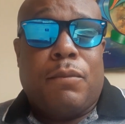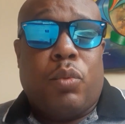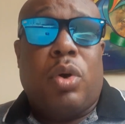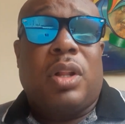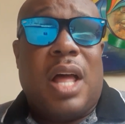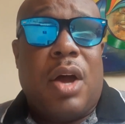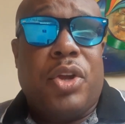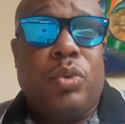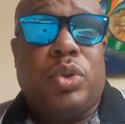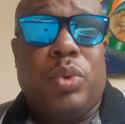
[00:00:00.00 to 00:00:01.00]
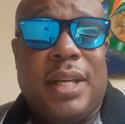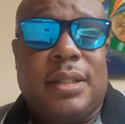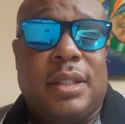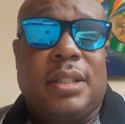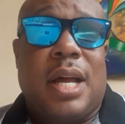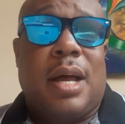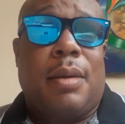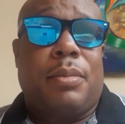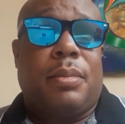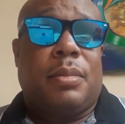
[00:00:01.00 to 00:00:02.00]
will allow you to get the
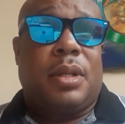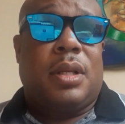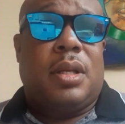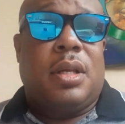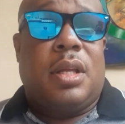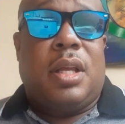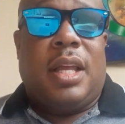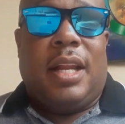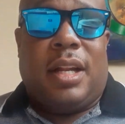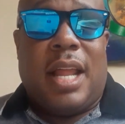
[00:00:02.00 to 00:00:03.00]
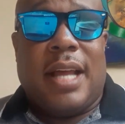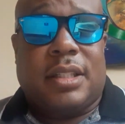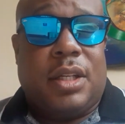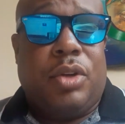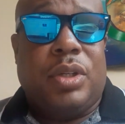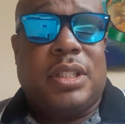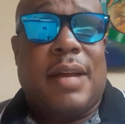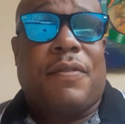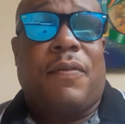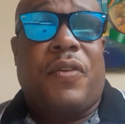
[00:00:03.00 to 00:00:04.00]
job in Alaska. You just
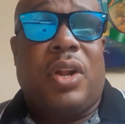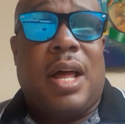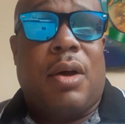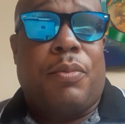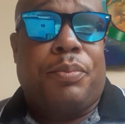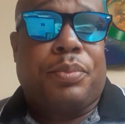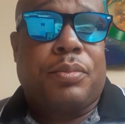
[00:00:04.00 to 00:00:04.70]
have to fill out